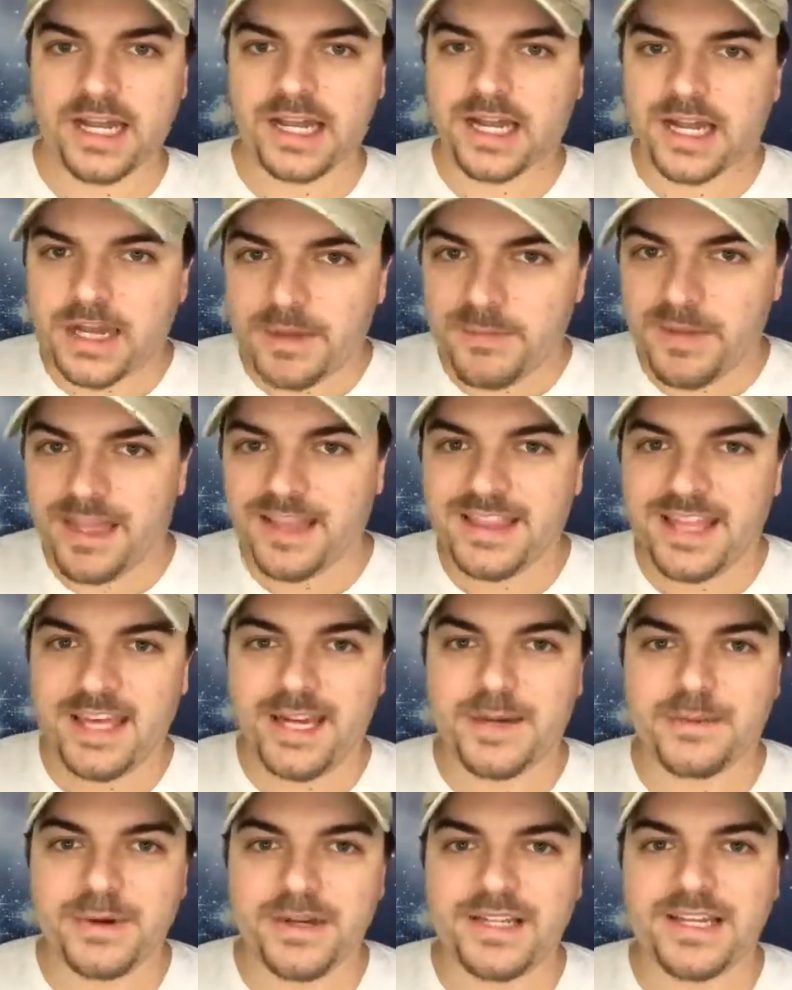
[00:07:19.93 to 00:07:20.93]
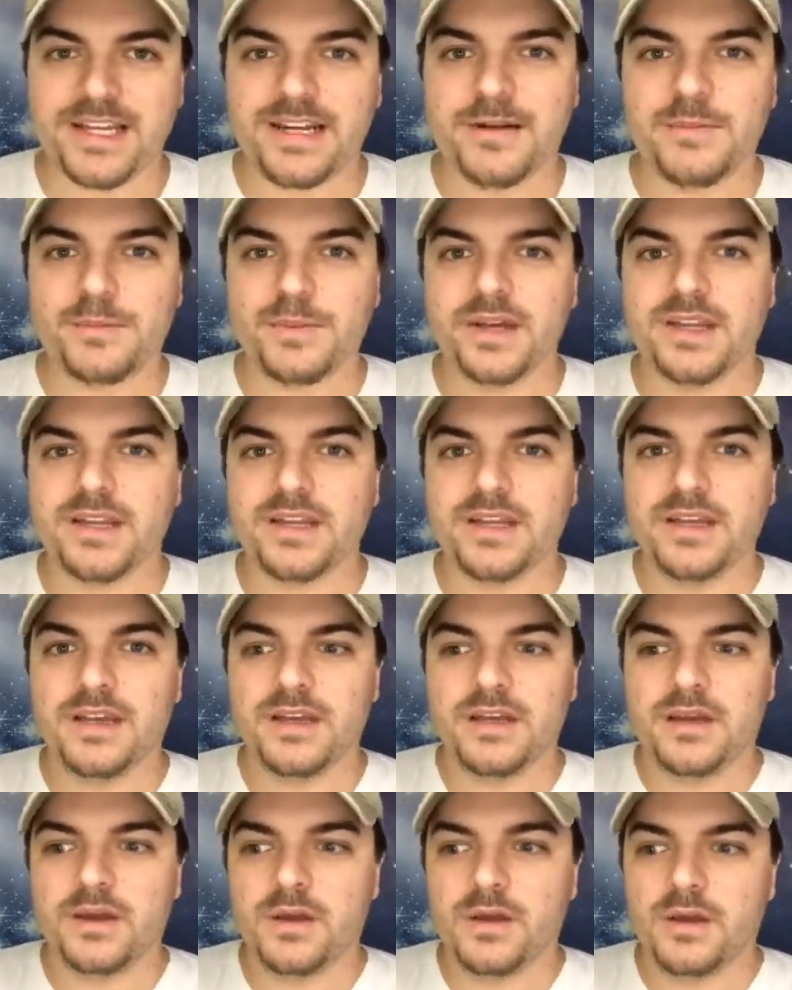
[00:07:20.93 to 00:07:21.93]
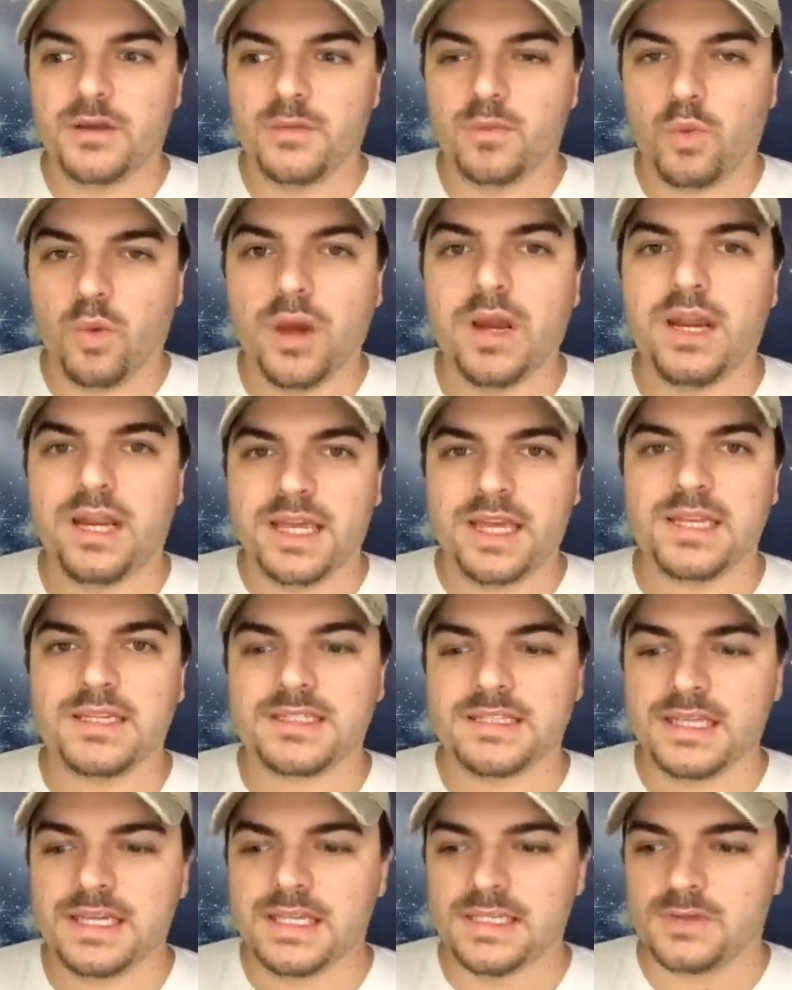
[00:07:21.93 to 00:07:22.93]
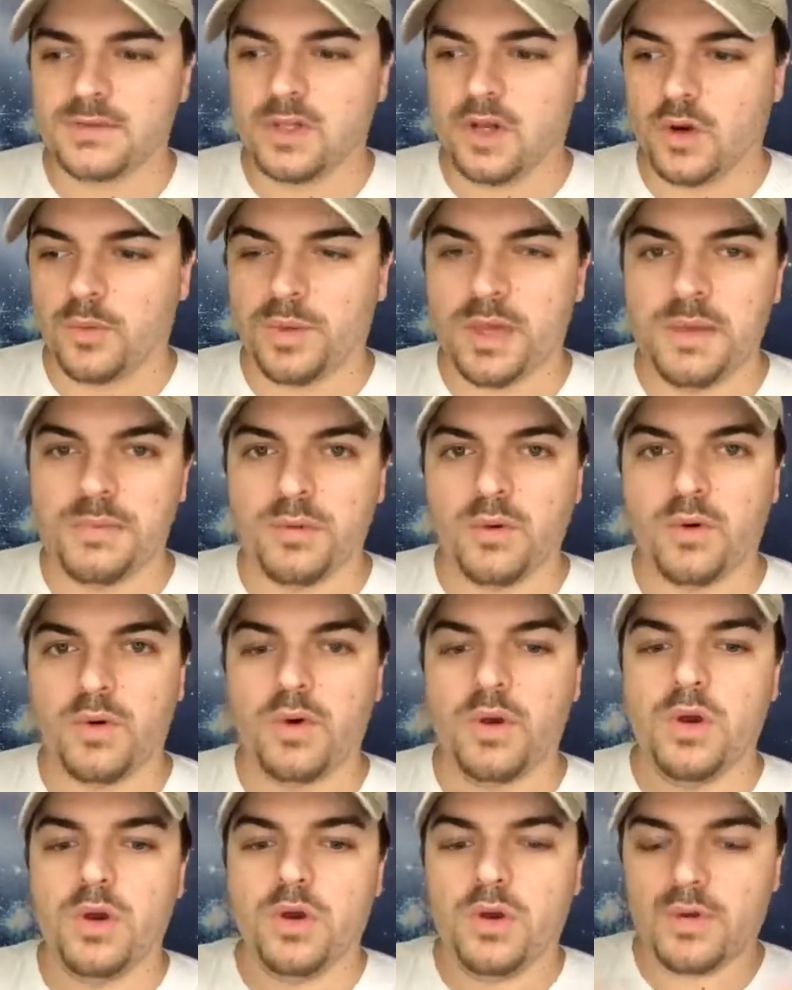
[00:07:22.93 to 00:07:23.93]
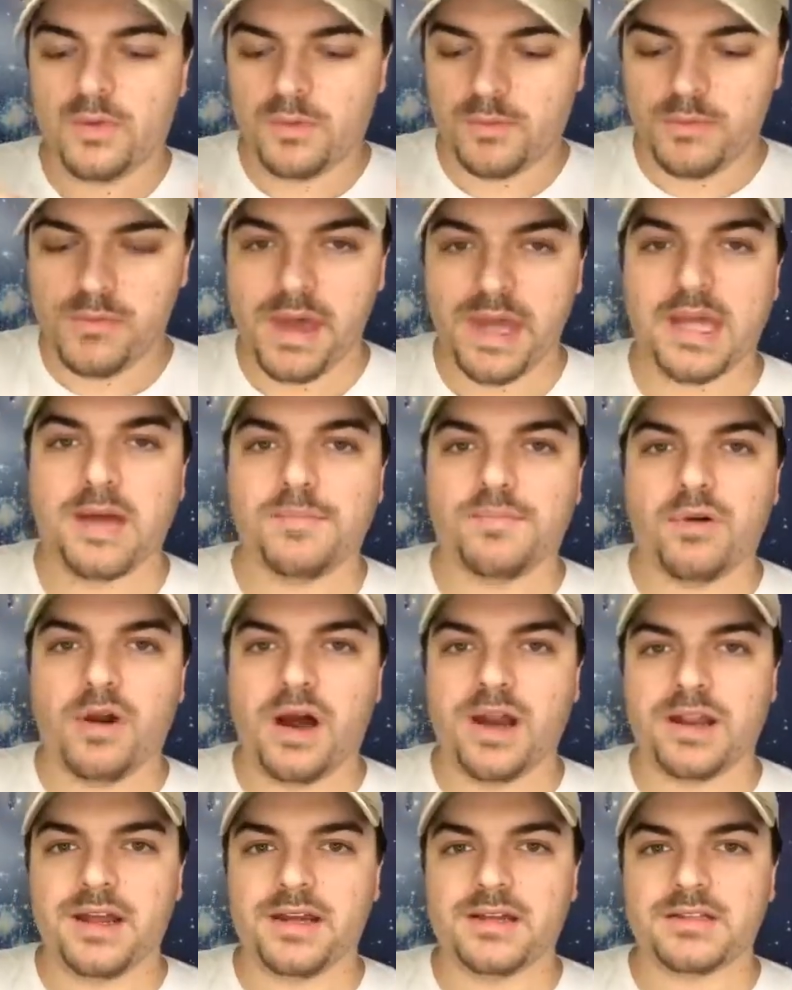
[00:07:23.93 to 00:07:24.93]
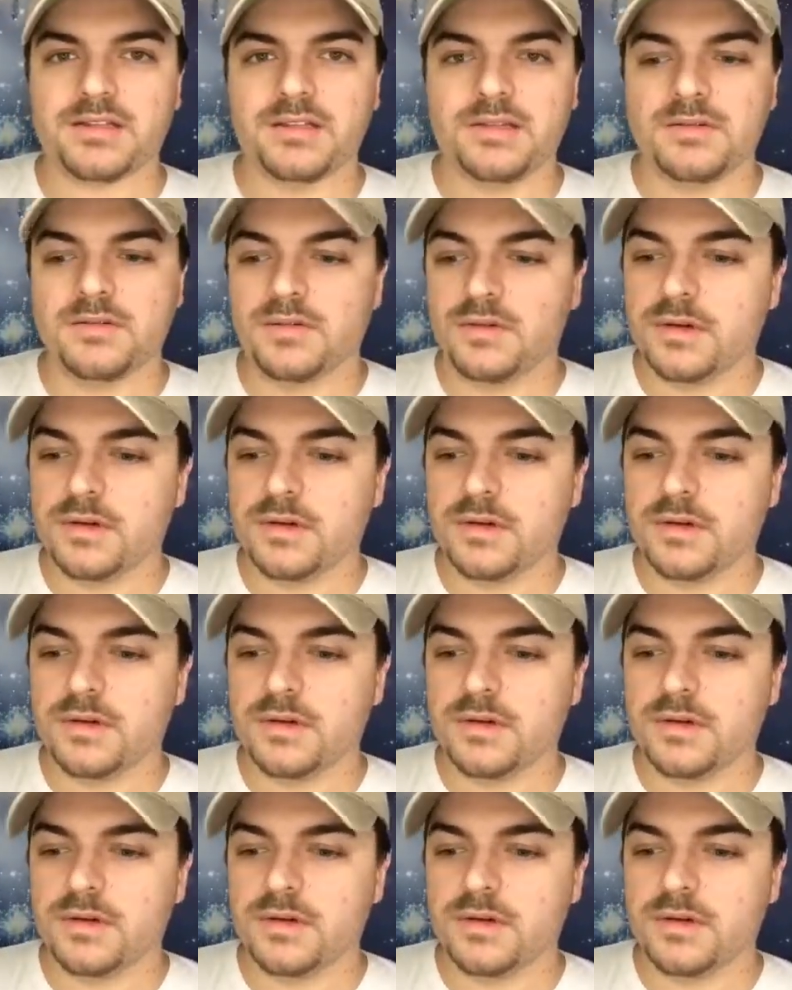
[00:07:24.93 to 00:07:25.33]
I kind of made that up right there. But what it is, people make a product,